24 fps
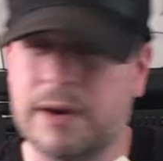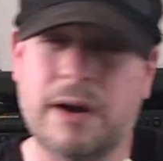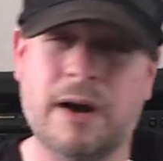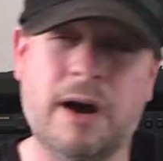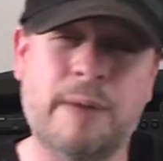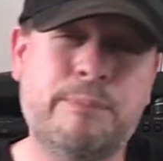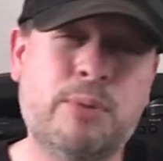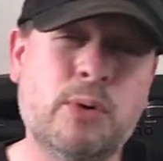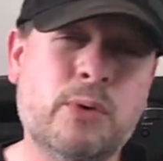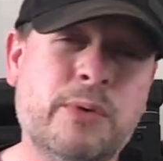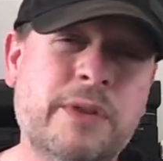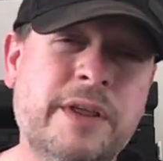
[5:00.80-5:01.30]
I
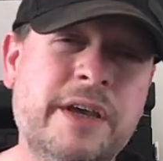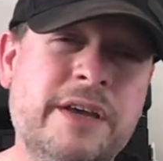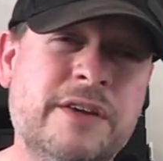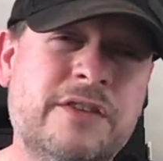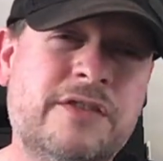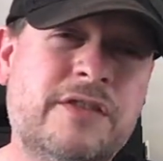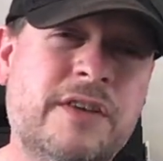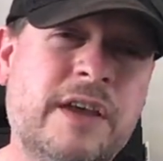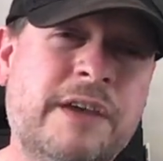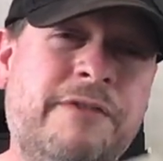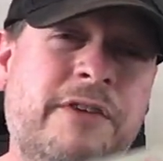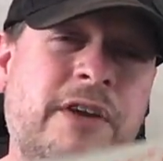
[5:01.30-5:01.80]
bought
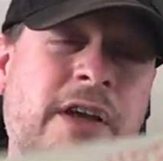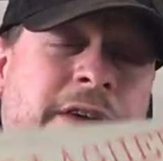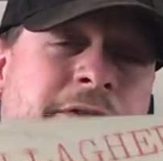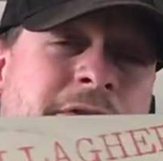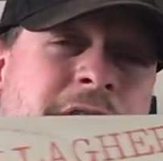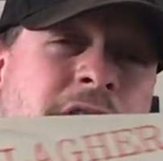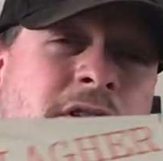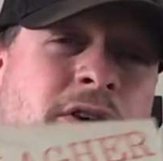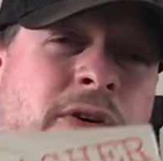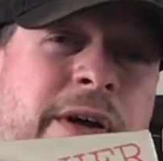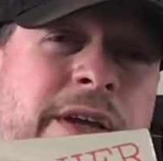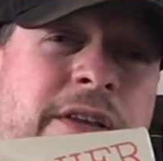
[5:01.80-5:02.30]
this. If
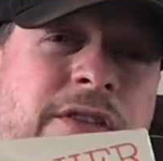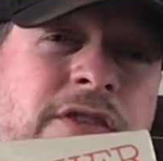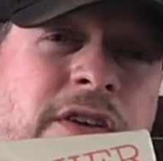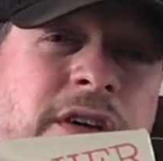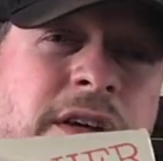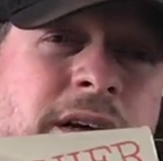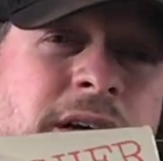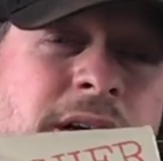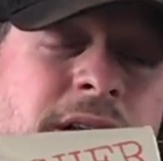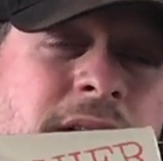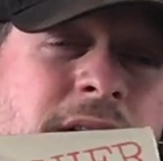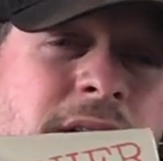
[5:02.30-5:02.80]
you're not
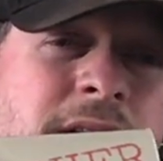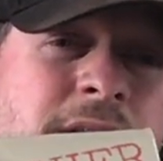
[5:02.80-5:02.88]
into